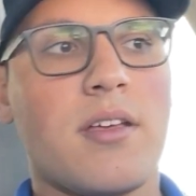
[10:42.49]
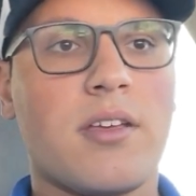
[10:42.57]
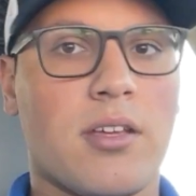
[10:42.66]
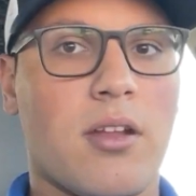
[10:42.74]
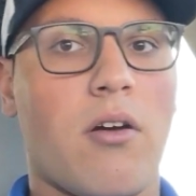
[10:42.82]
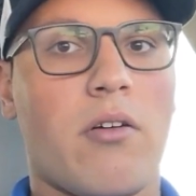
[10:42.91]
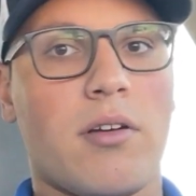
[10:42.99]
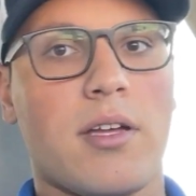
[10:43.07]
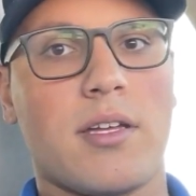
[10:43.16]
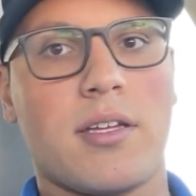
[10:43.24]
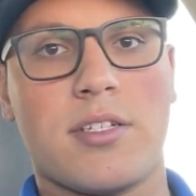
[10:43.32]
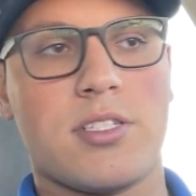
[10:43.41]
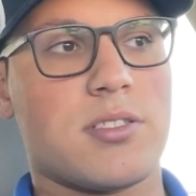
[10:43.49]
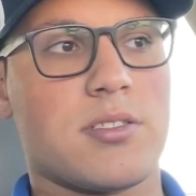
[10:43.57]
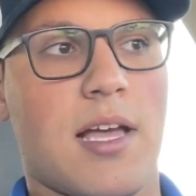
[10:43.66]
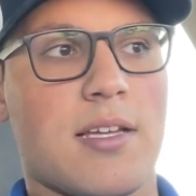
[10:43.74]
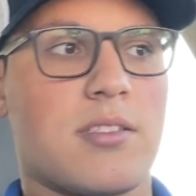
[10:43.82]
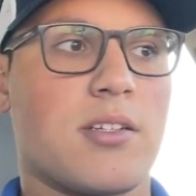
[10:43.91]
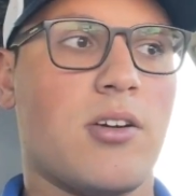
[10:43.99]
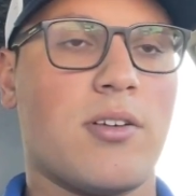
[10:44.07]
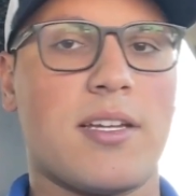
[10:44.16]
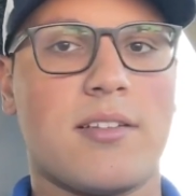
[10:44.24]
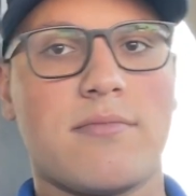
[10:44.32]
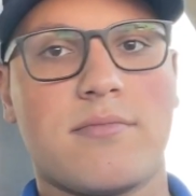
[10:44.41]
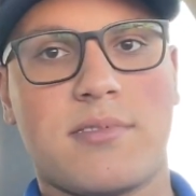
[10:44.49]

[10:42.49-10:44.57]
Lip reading: you know, it just has to go get